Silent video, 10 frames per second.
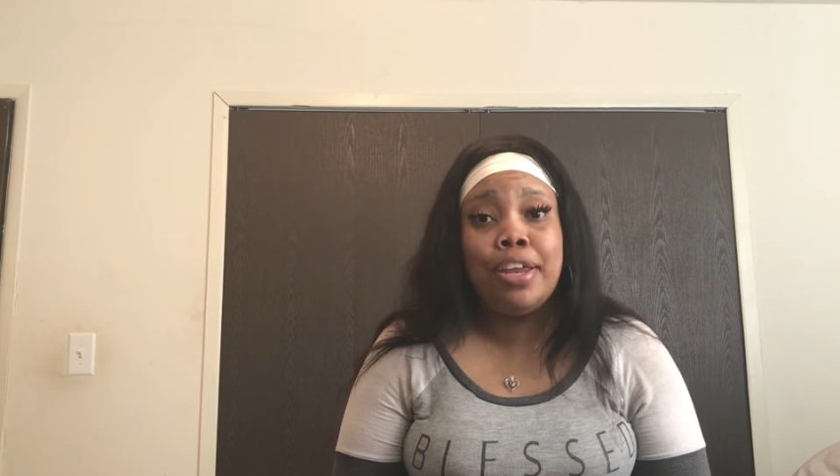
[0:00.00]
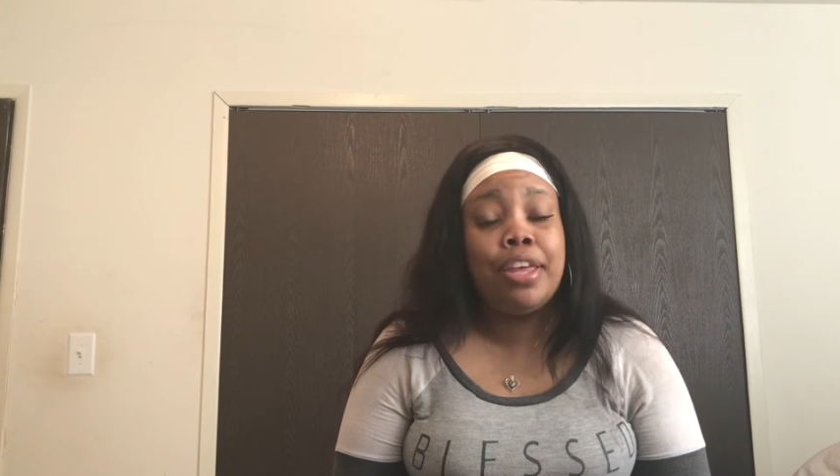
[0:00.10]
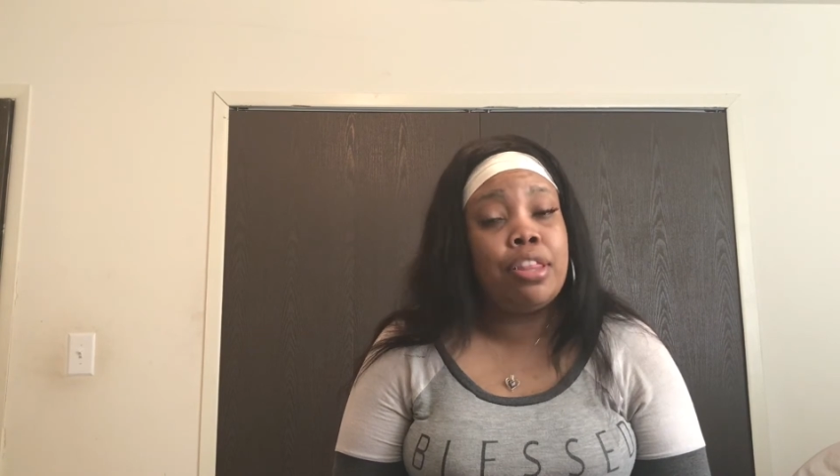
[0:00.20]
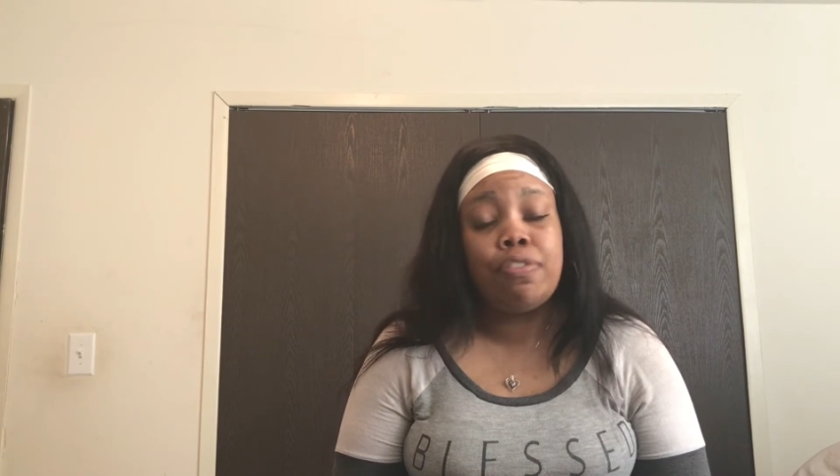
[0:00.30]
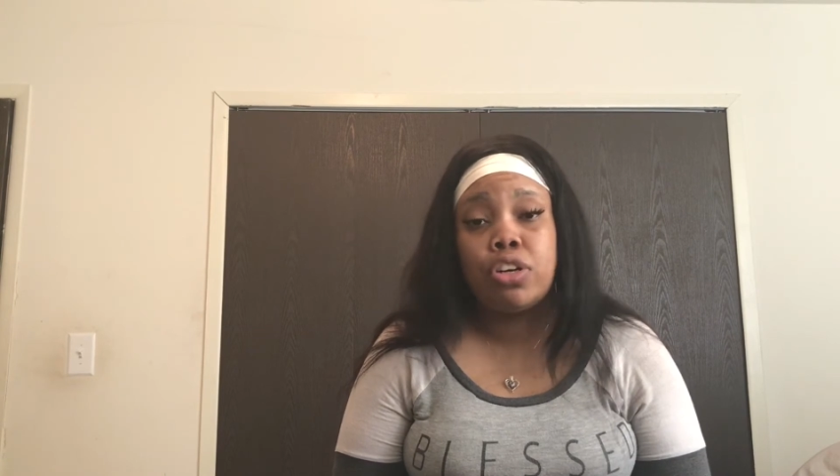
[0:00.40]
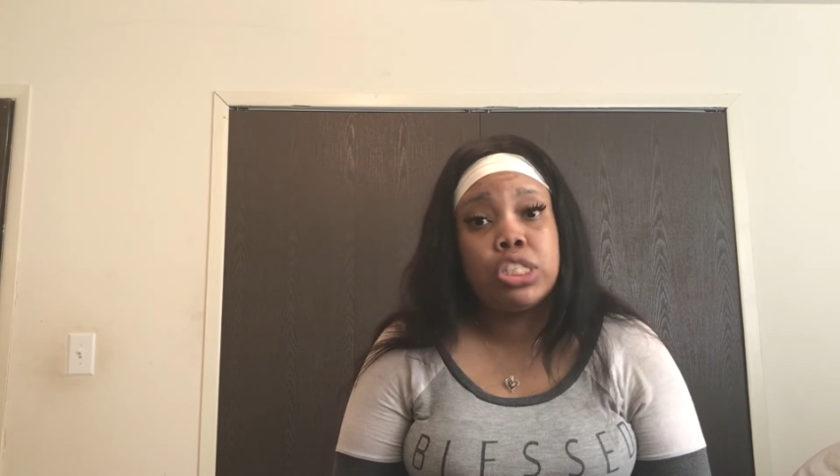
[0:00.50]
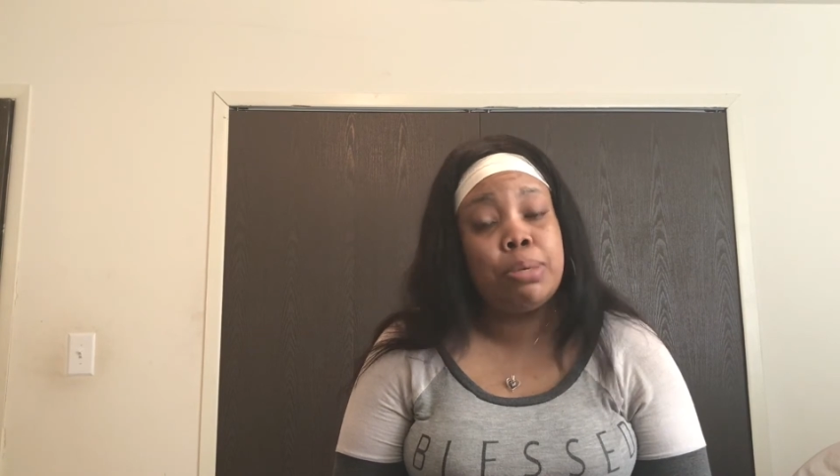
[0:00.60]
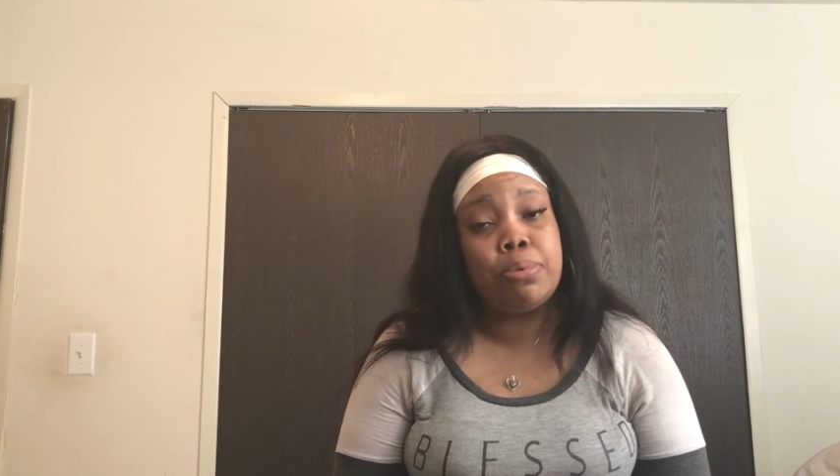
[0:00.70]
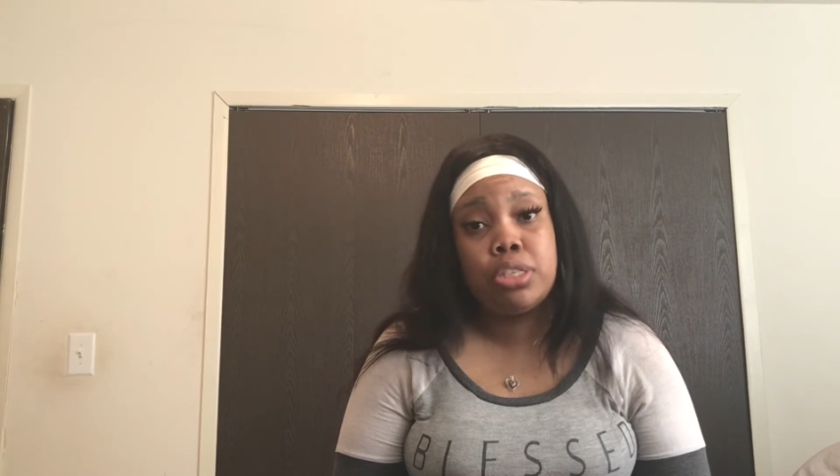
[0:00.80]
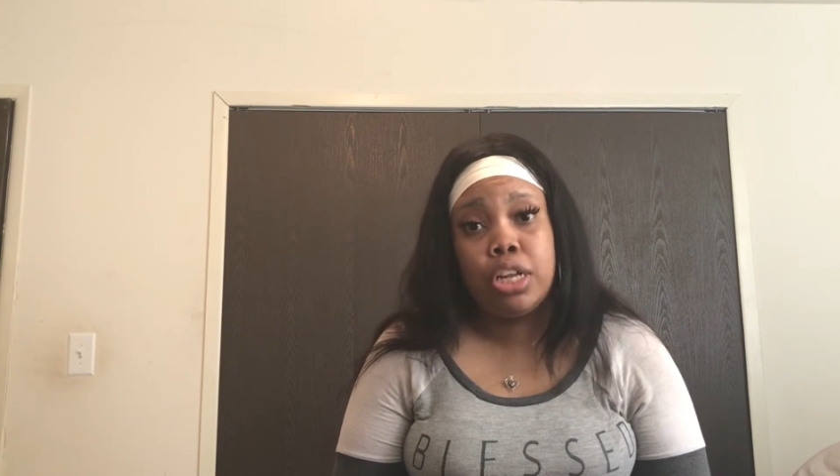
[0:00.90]
it and the first
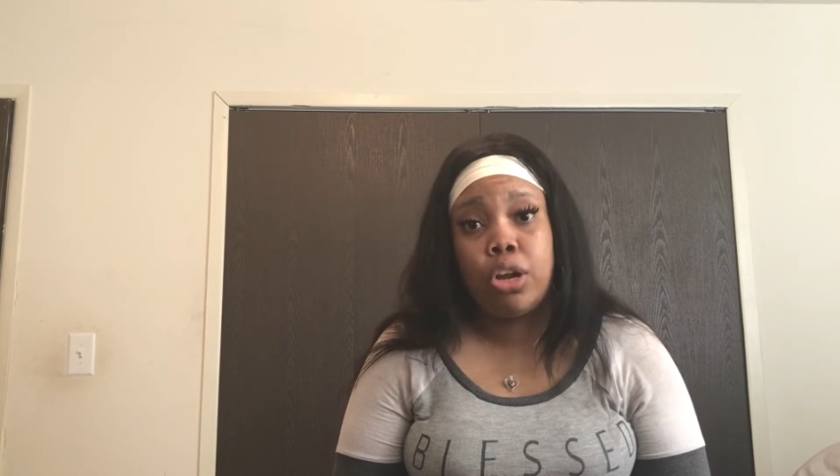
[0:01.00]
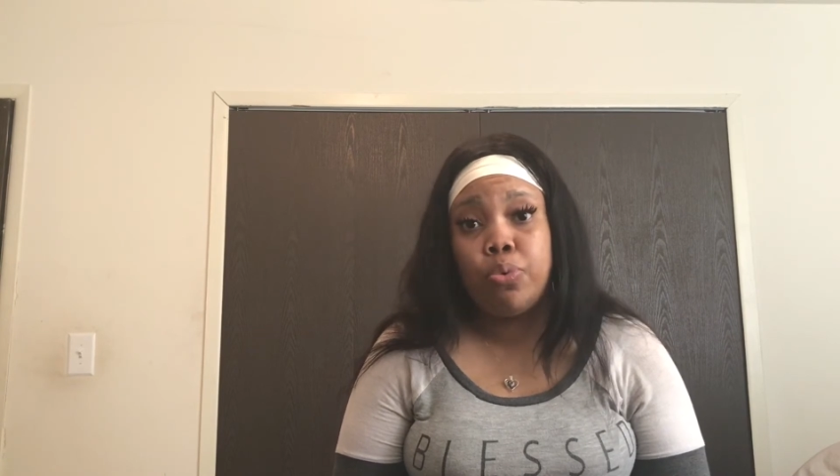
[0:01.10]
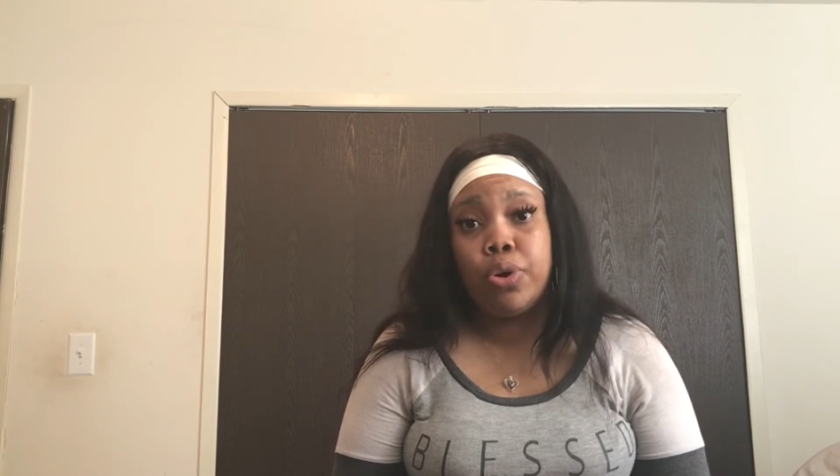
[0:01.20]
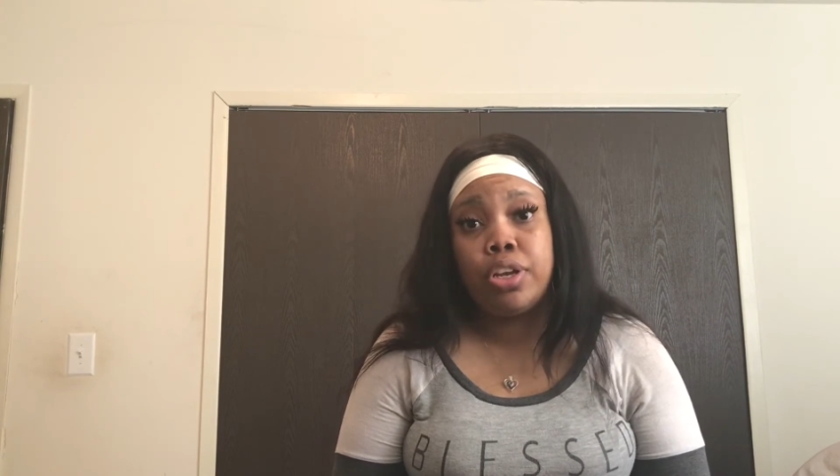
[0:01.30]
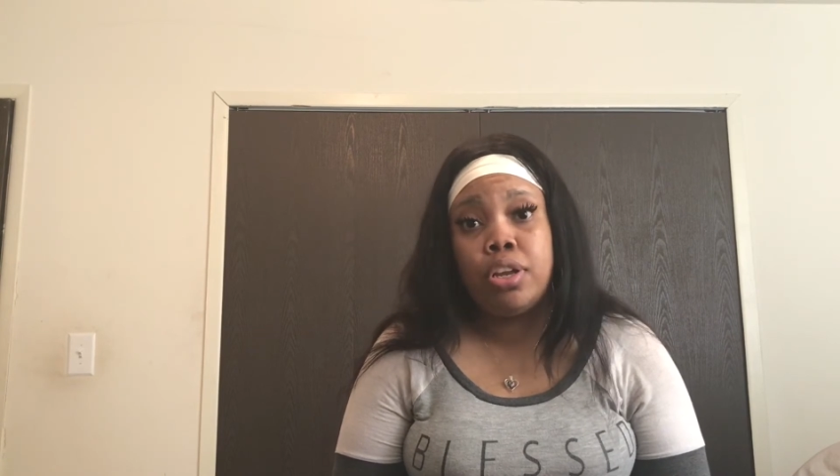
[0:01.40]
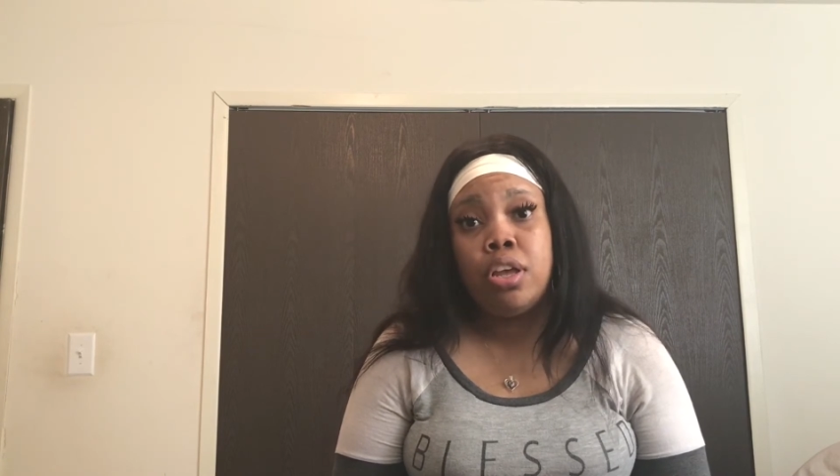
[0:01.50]
number is not a 1.